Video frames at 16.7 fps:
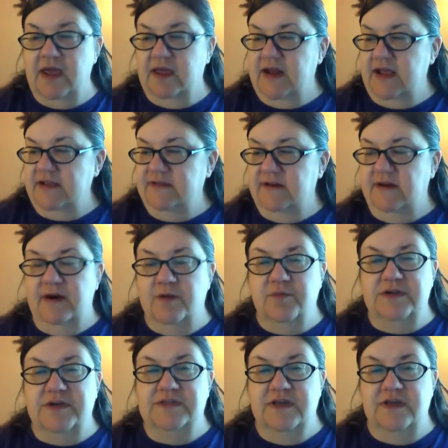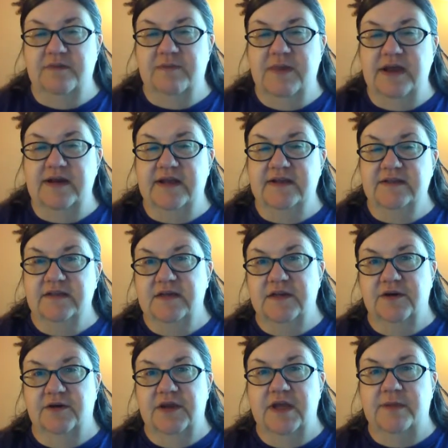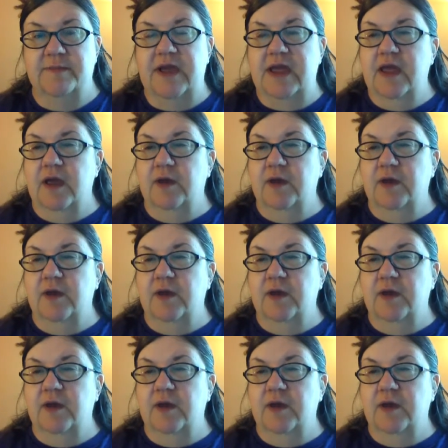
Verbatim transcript: and I set it on one side of my desk near him,